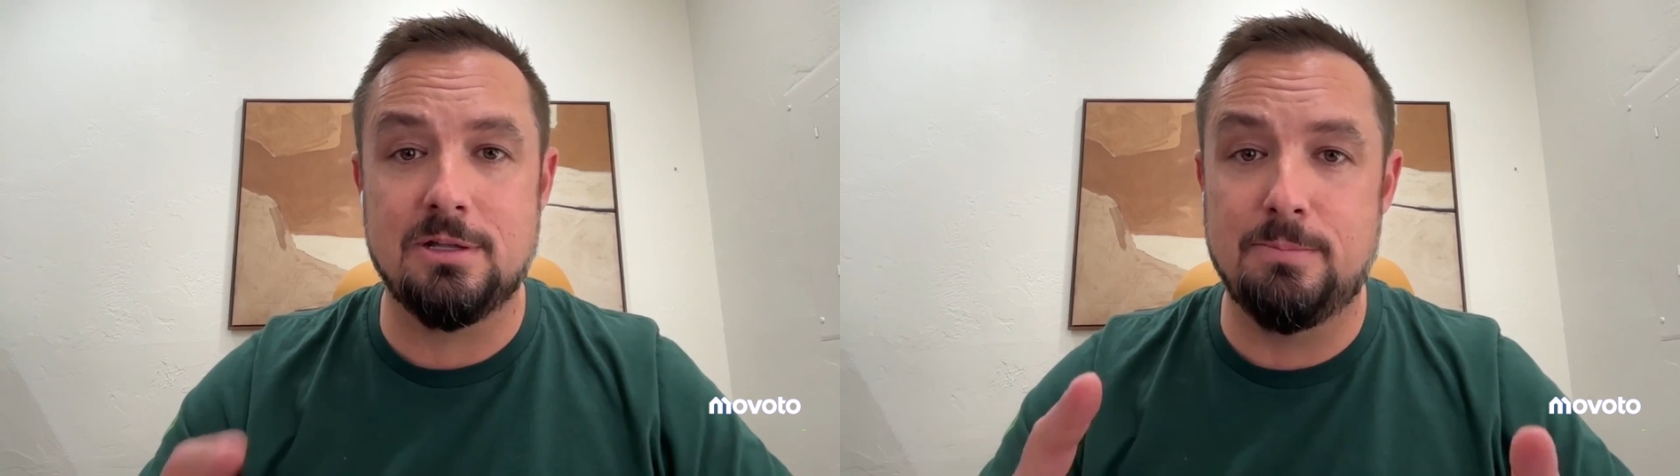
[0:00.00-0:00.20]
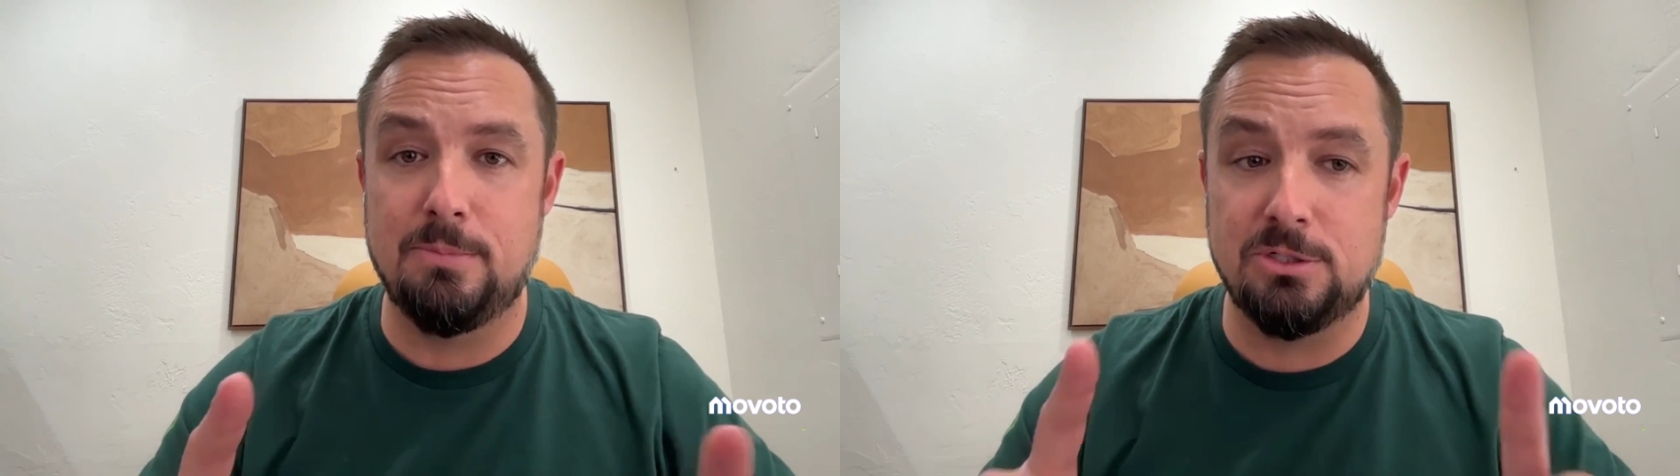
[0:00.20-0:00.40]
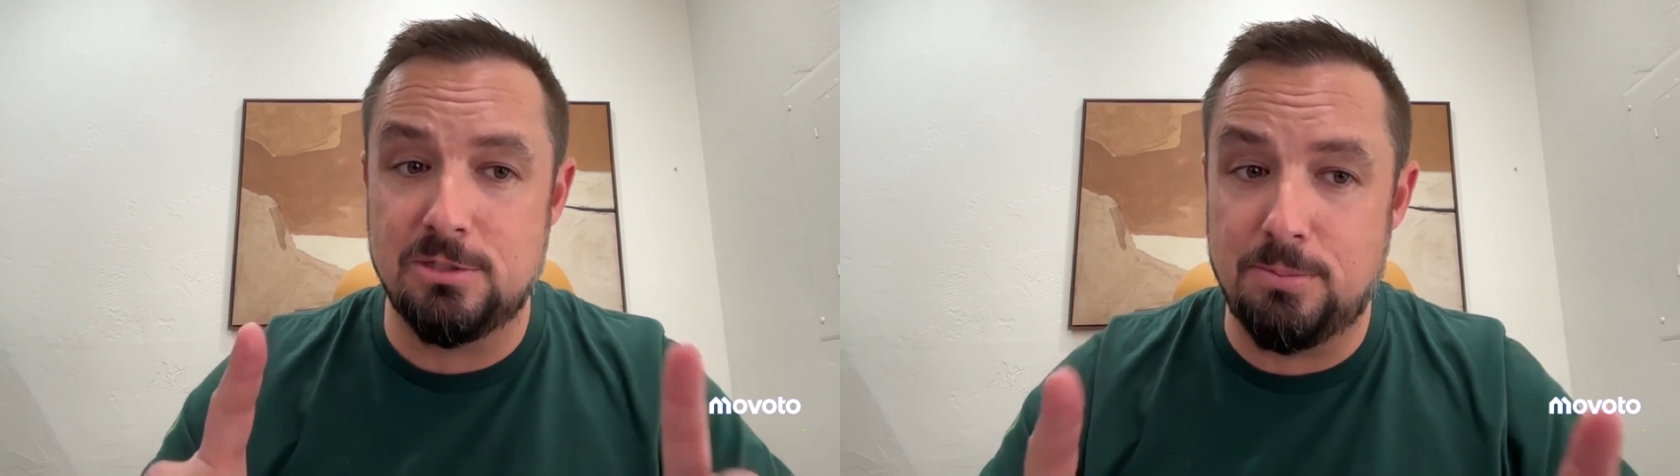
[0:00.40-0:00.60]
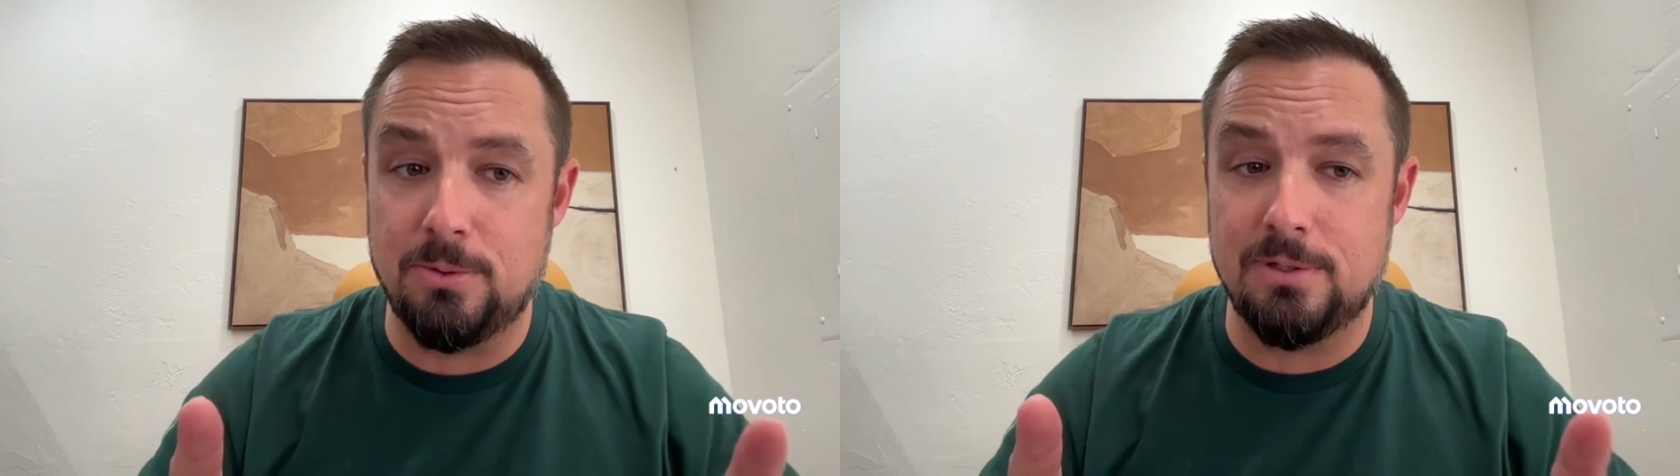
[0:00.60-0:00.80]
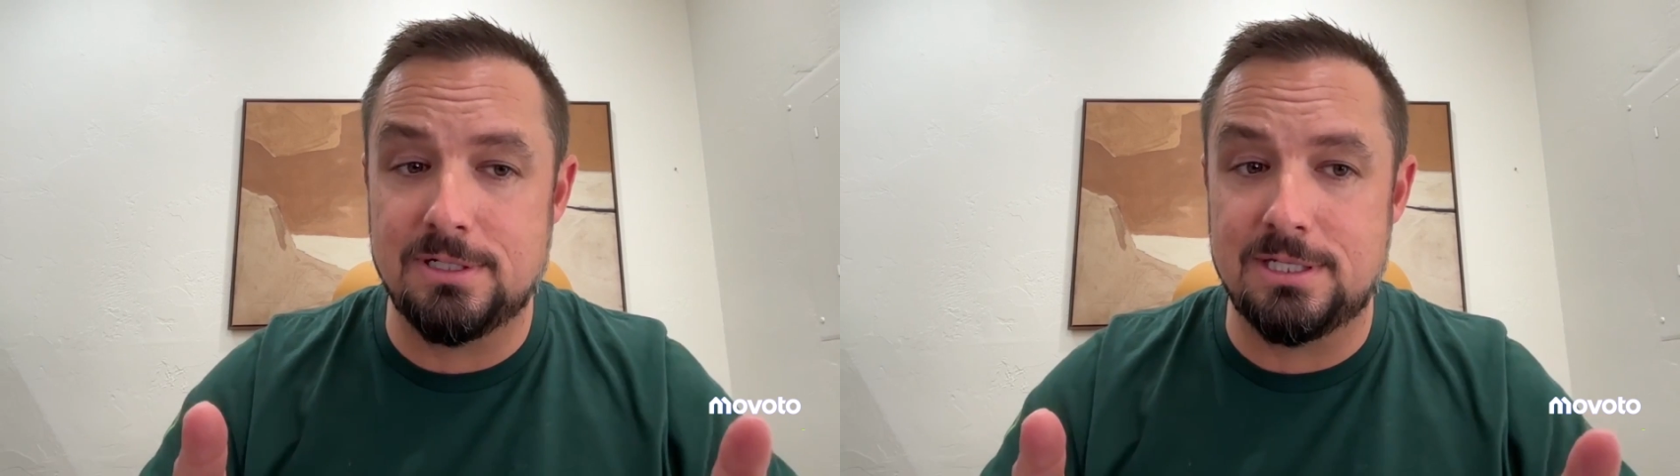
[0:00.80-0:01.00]
Now, the most
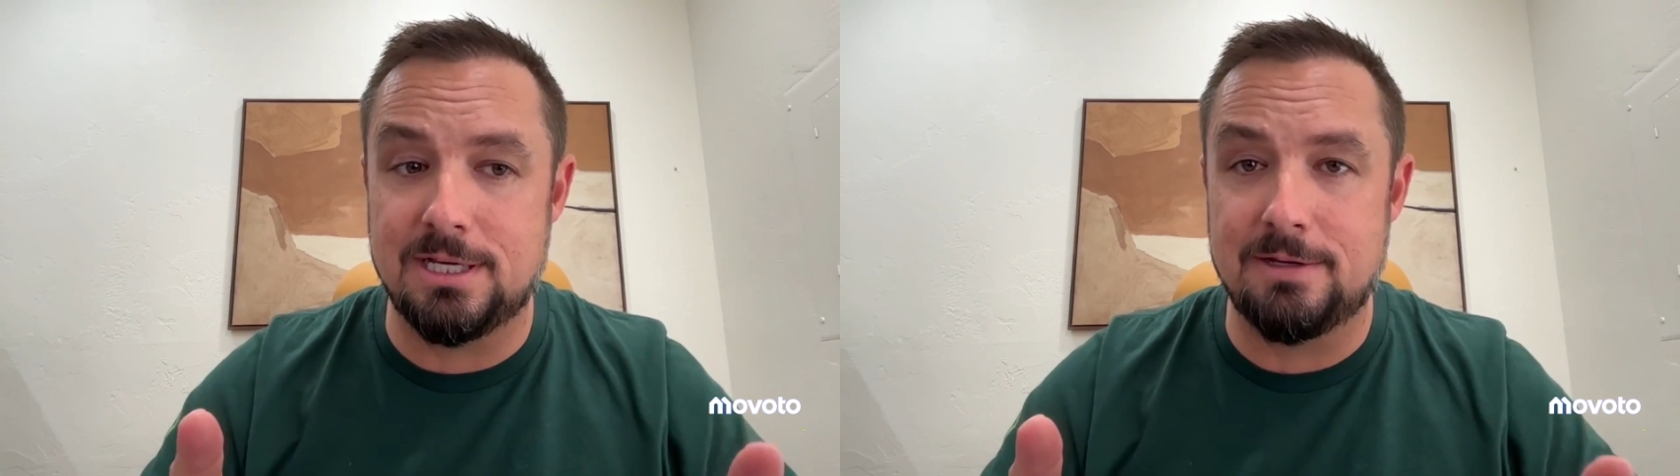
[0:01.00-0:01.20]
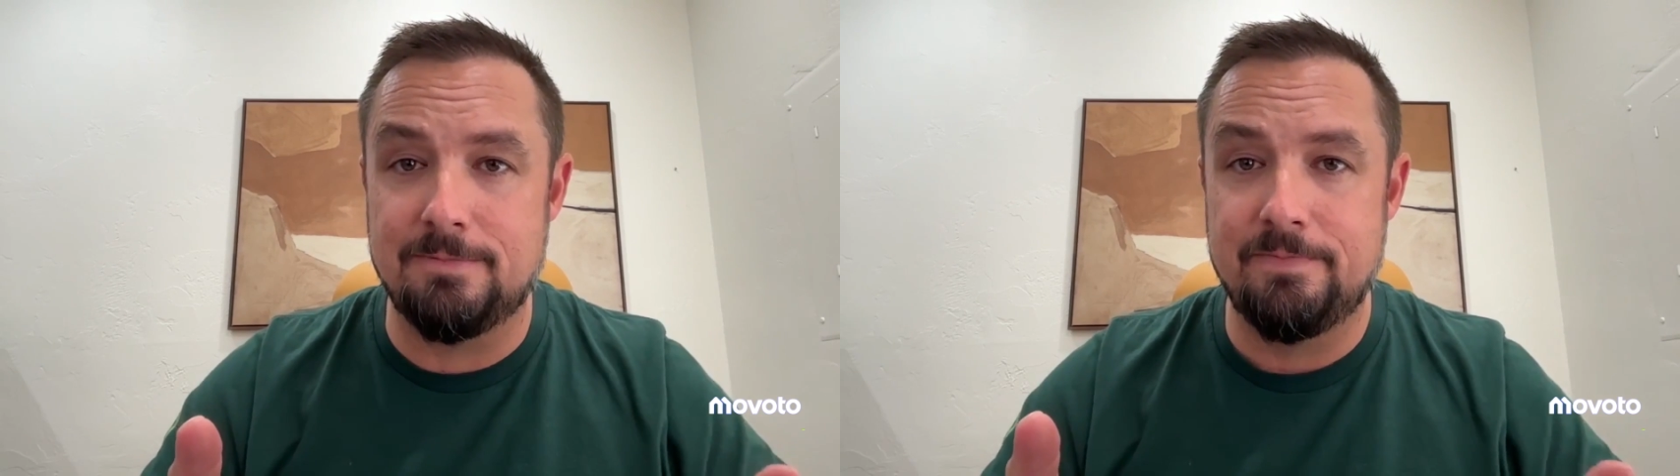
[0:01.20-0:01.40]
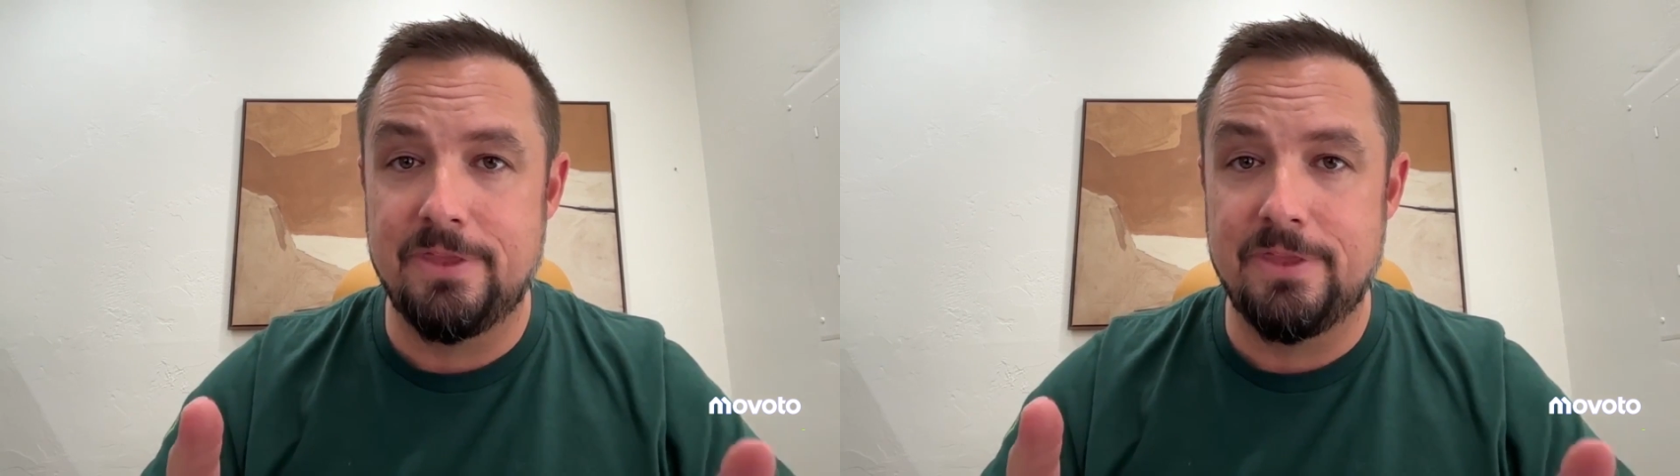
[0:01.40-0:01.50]
important thing